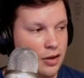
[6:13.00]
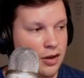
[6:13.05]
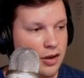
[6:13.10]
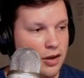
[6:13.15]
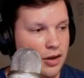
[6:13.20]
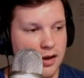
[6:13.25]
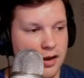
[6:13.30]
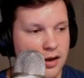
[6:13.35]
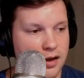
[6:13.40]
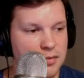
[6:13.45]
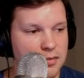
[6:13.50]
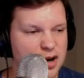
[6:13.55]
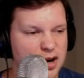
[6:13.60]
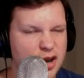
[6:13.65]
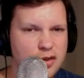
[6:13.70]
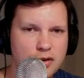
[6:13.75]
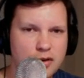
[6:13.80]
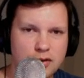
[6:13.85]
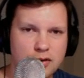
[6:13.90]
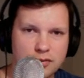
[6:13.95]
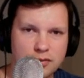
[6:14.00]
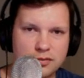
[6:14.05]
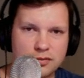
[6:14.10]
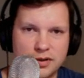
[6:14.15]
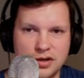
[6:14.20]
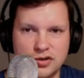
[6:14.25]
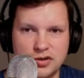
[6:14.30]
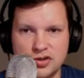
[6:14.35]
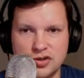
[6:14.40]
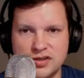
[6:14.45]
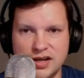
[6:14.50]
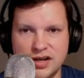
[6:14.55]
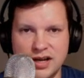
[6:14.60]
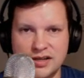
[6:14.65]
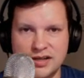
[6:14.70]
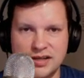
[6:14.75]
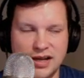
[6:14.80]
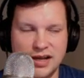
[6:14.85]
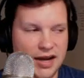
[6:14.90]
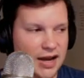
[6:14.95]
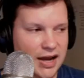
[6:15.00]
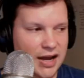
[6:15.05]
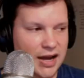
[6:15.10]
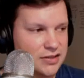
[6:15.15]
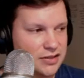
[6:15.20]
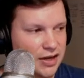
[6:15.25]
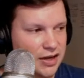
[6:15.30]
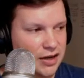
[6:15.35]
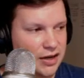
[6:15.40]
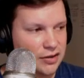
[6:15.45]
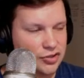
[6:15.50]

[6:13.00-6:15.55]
Another interesting idea I had today